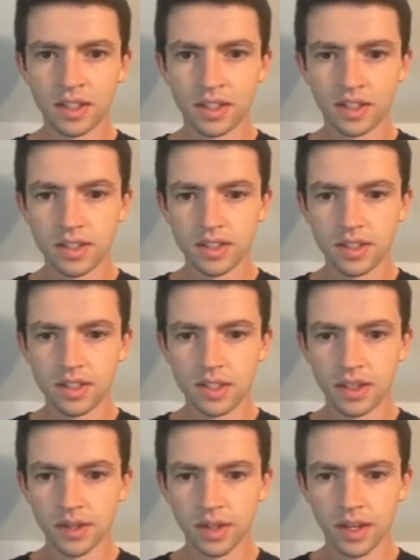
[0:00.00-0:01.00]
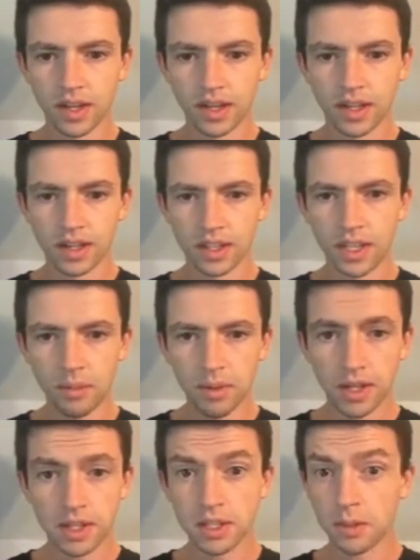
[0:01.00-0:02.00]
Let's see. Okay, got the Keepa.
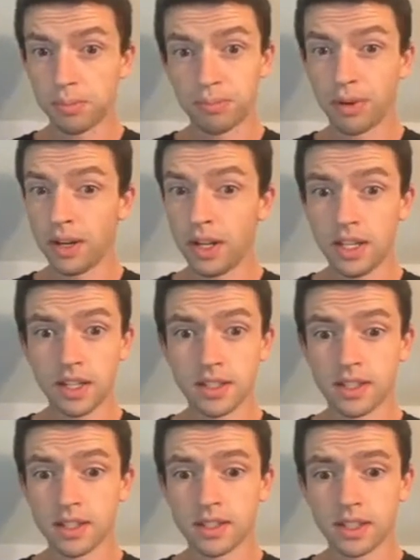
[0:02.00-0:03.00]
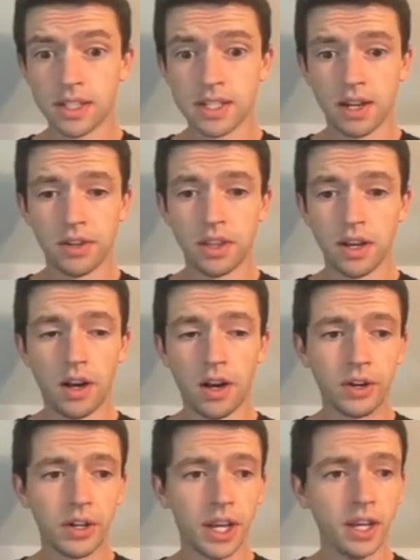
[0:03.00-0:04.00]
Uh, these are pretty consistently selling in the
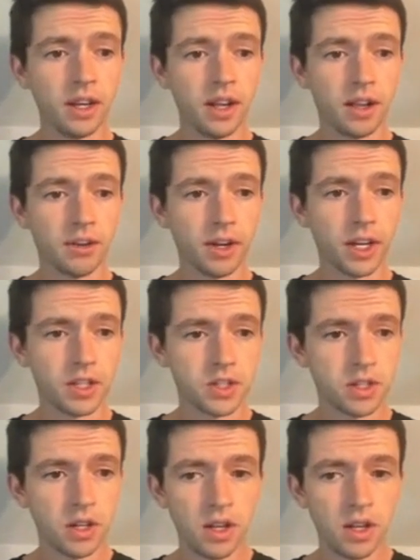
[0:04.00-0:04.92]
$180 range.